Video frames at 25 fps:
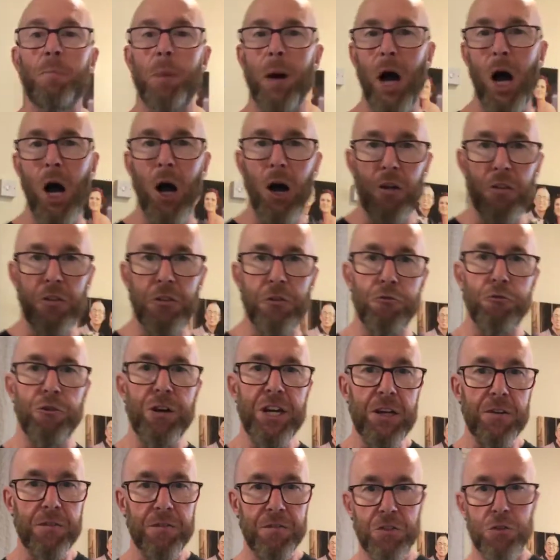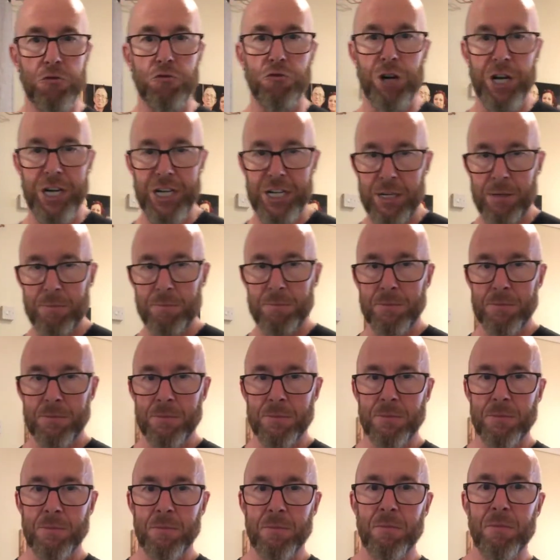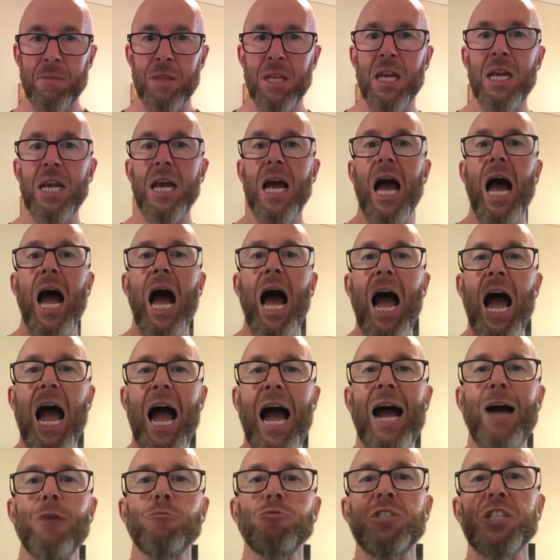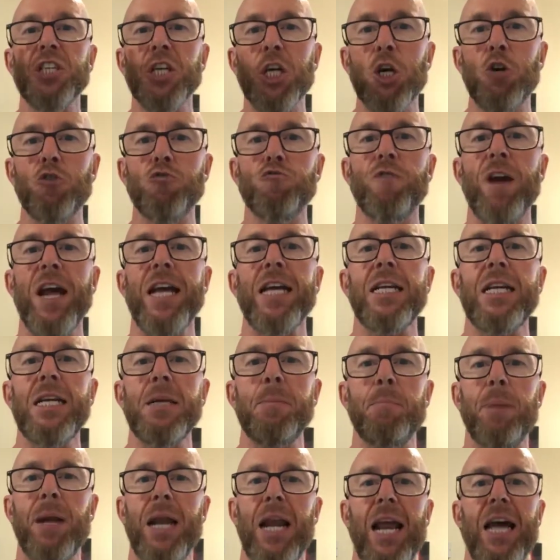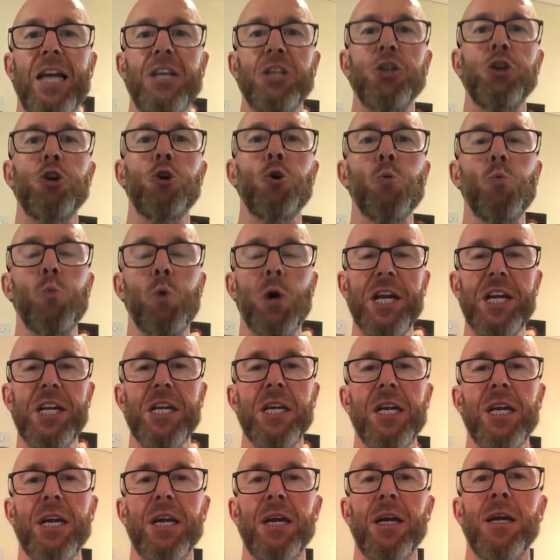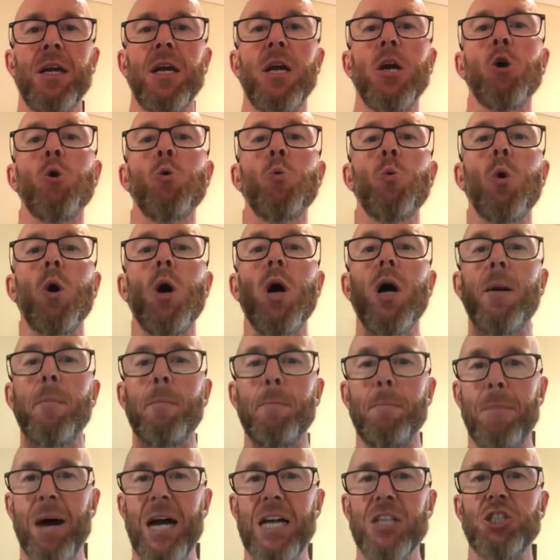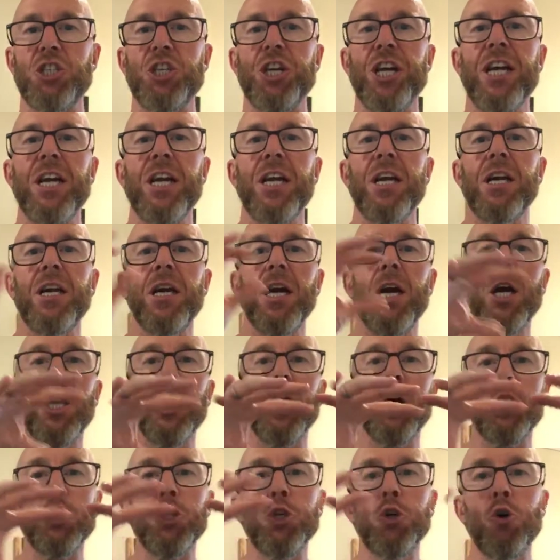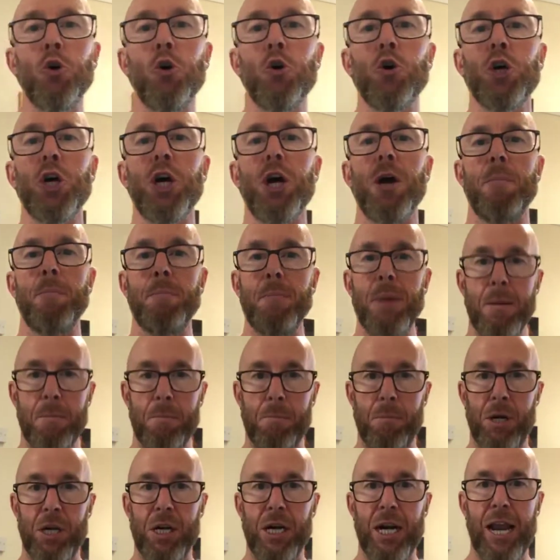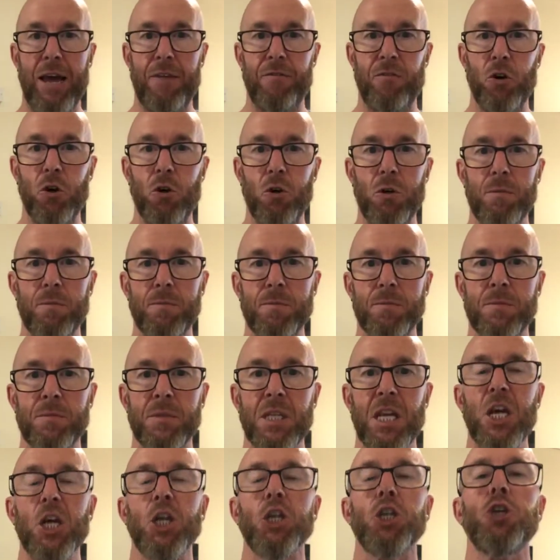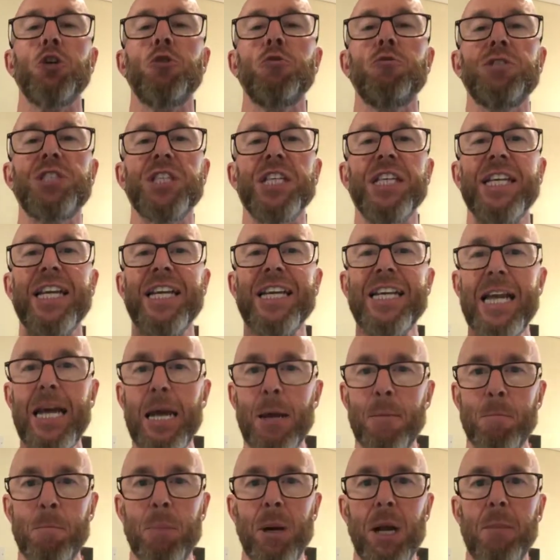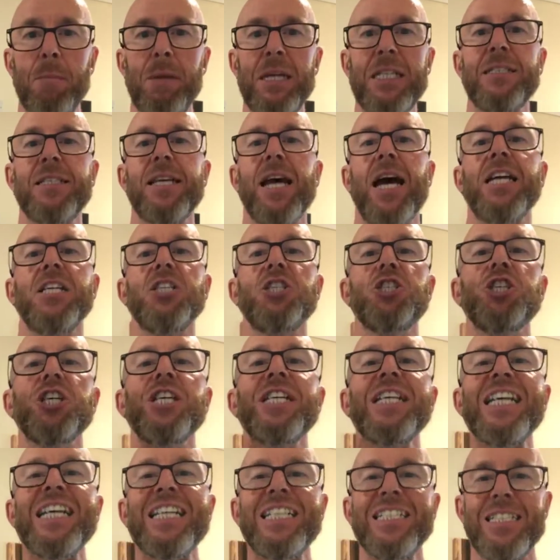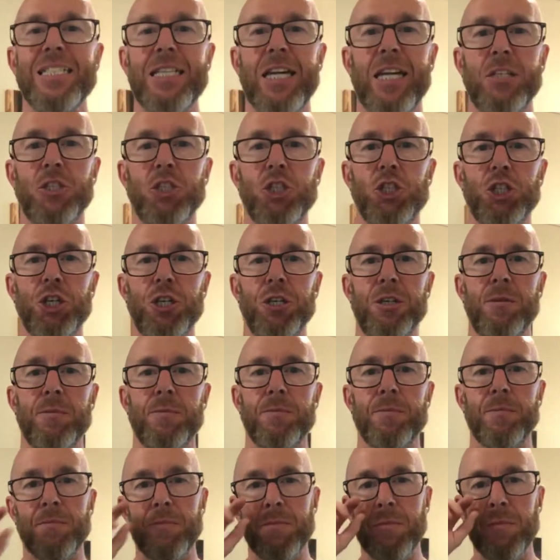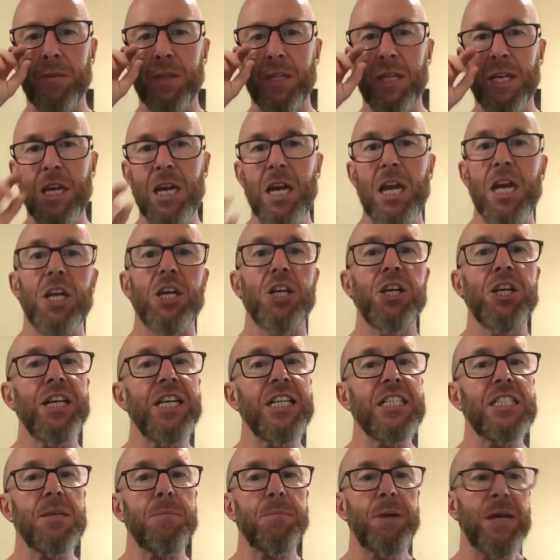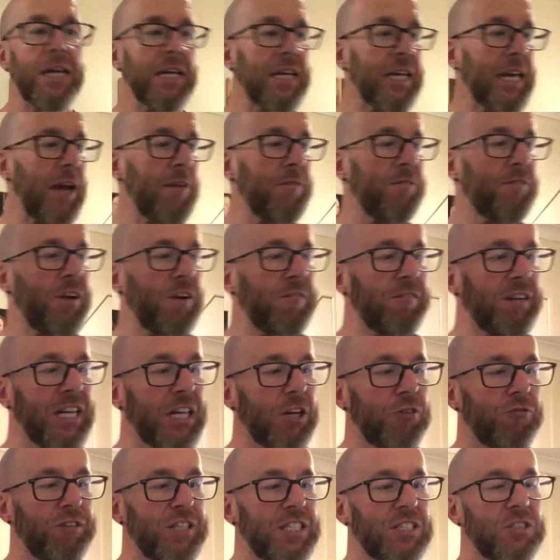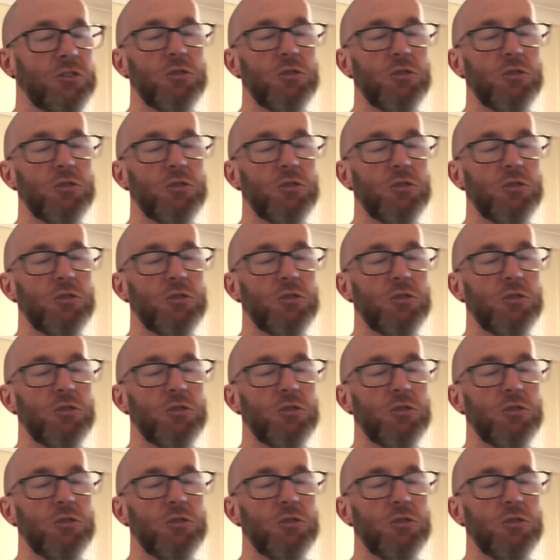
So the summary of part 3 of 3, how to correctly plan your week, matching your commitment level using an implementation intention.